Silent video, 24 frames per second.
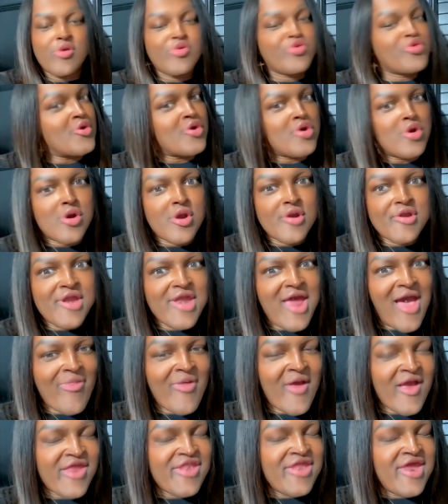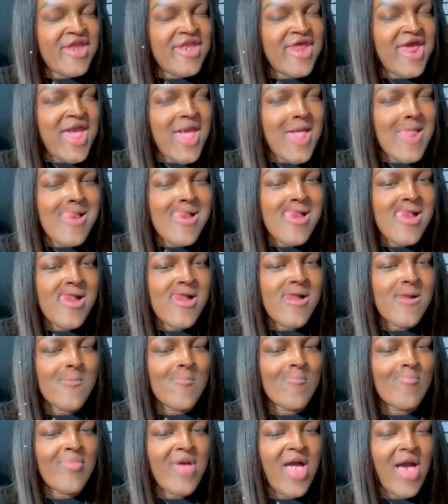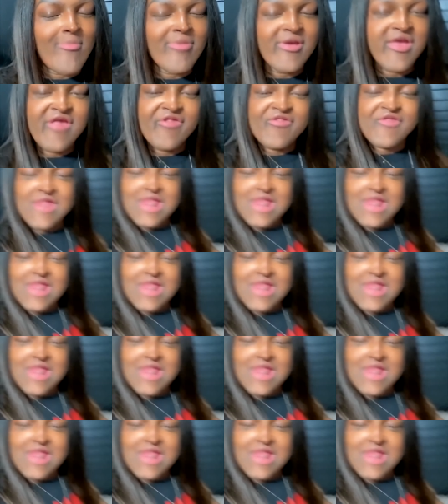So girl, then after I did that, I began to